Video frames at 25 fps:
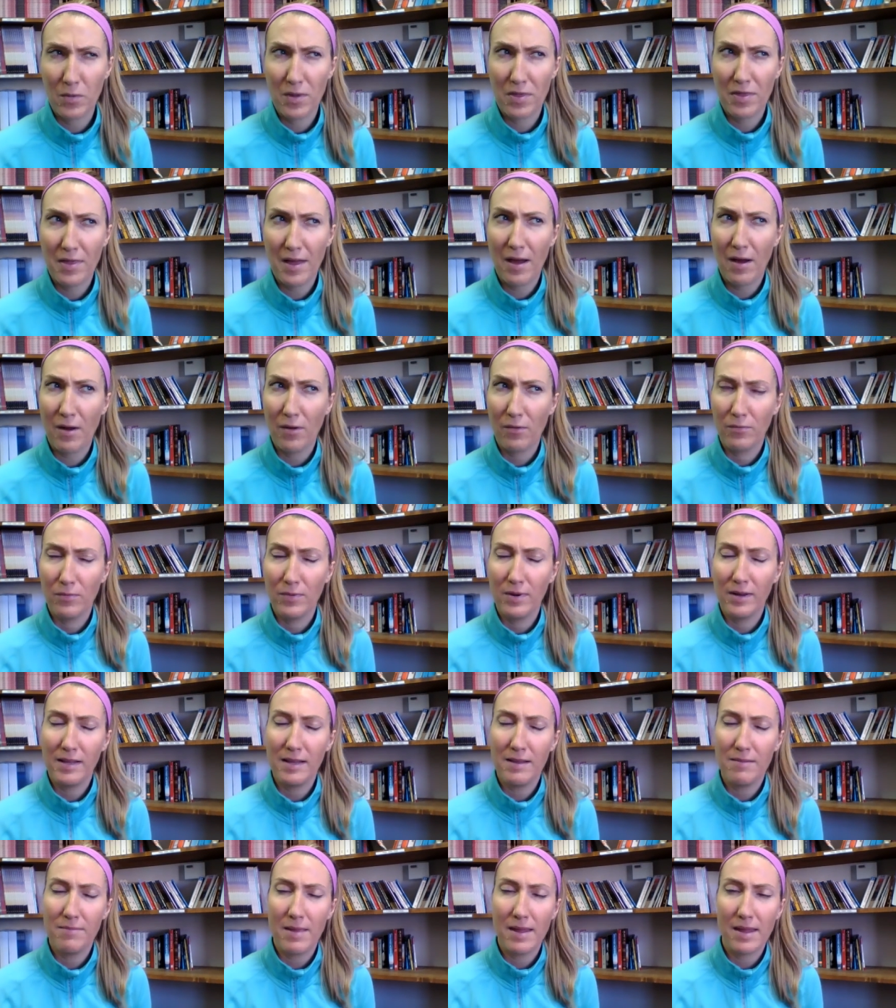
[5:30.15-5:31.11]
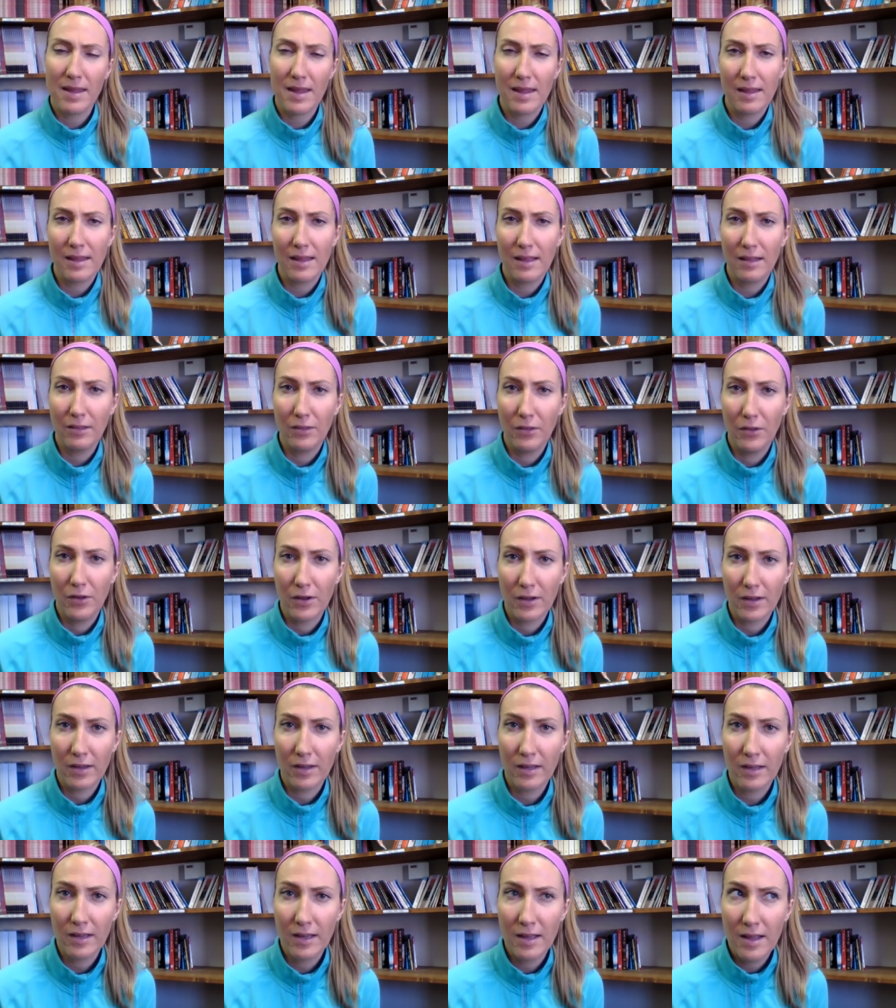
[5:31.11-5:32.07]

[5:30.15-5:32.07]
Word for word: without really making it look